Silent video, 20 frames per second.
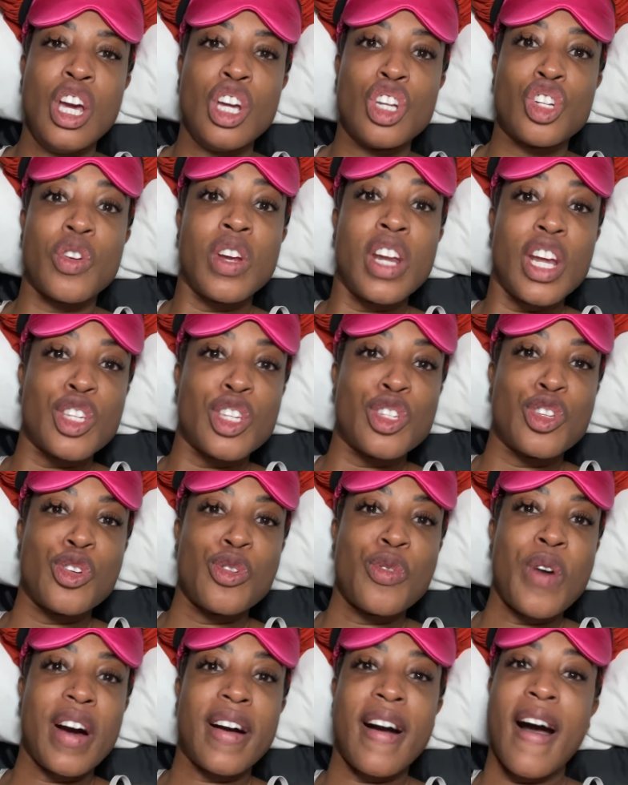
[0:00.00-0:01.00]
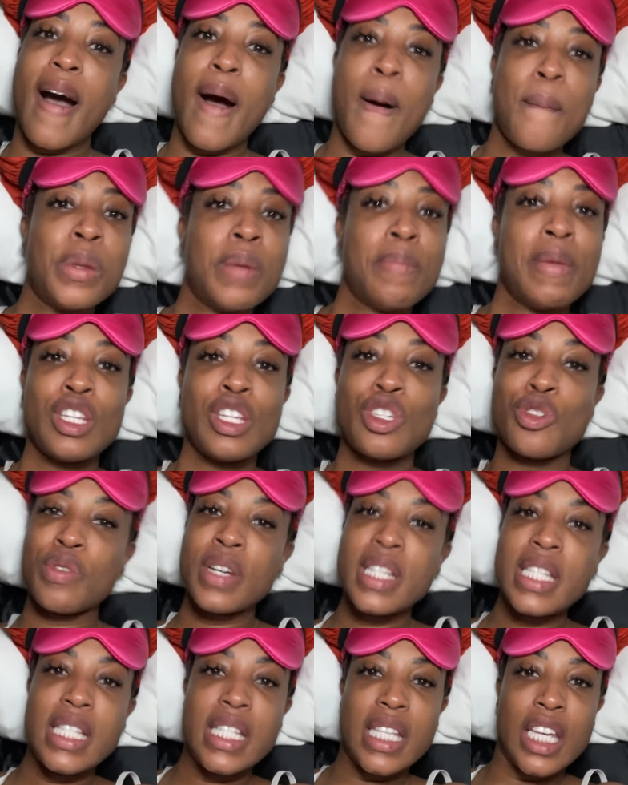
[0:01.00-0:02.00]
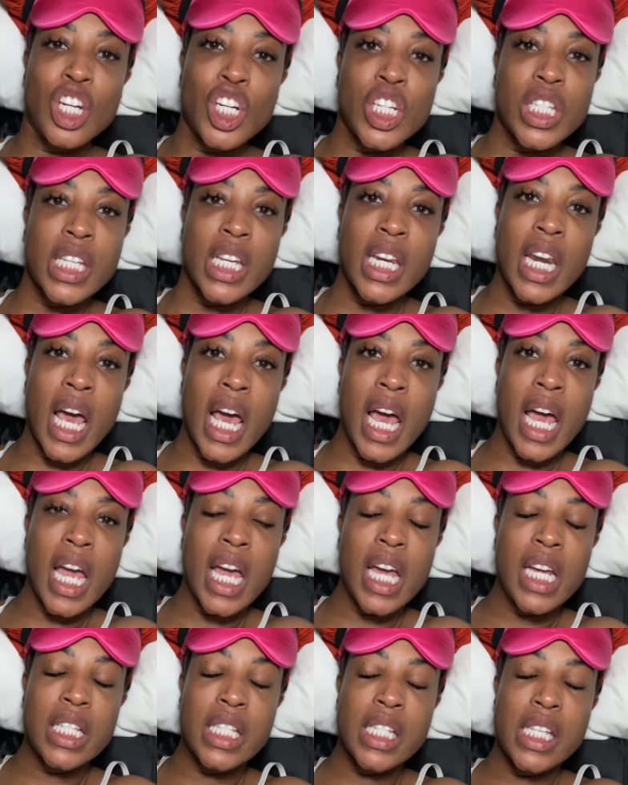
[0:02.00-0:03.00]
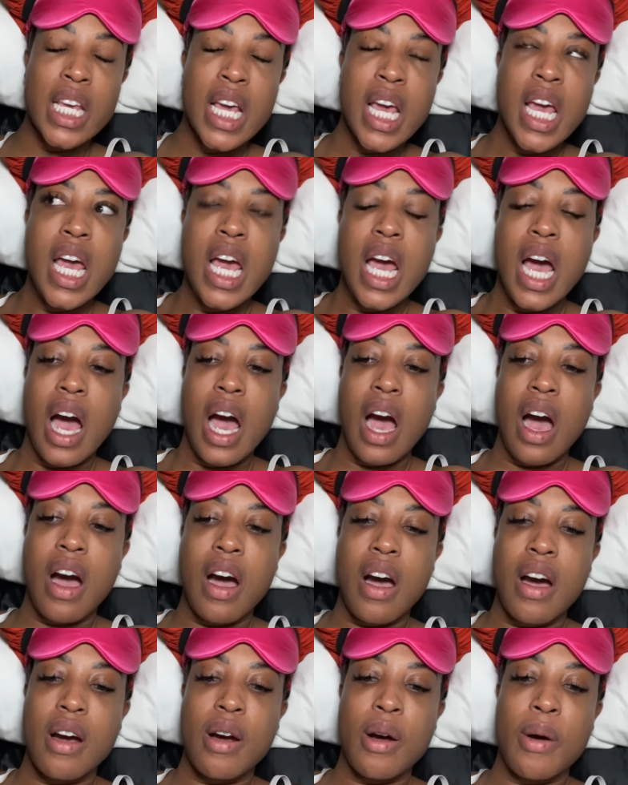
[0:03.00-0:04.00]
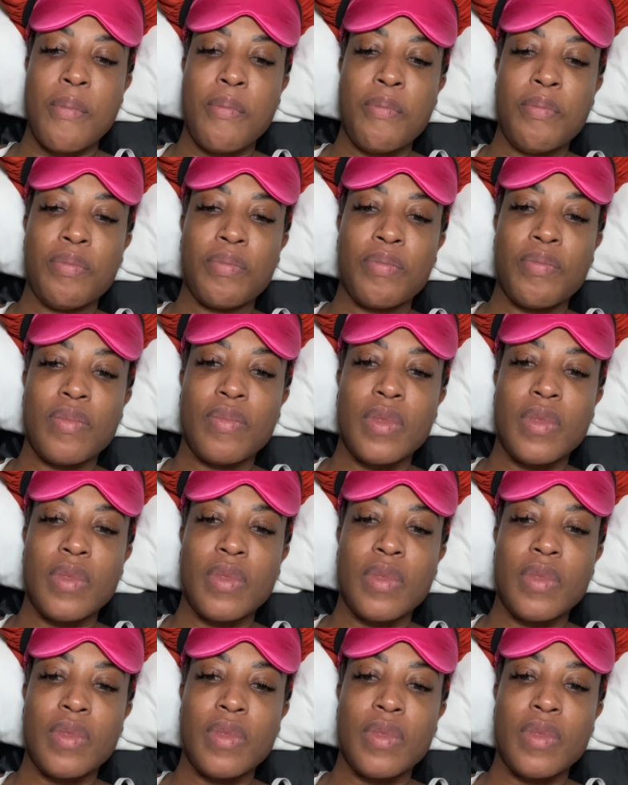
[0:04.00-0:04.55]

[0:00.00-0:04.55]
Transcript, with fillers: treat us to a complimentary dinner tonight um